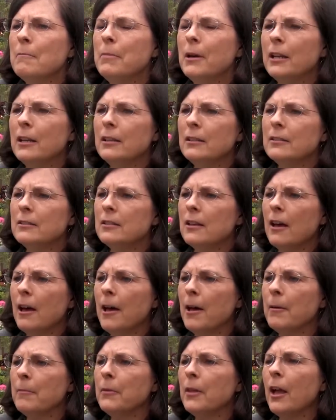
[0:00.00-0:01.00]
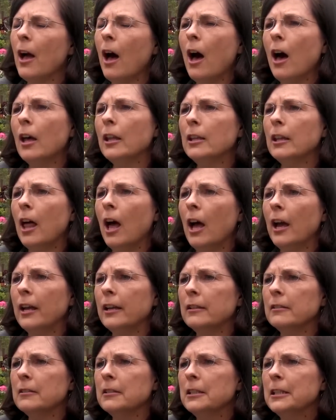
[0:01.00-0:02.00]
But it's um, the
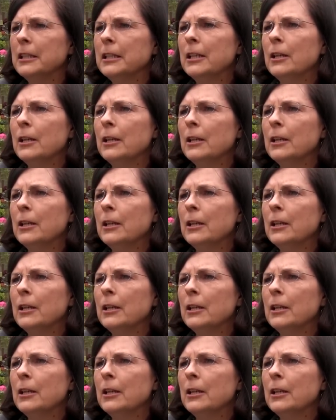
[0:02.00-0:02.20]
online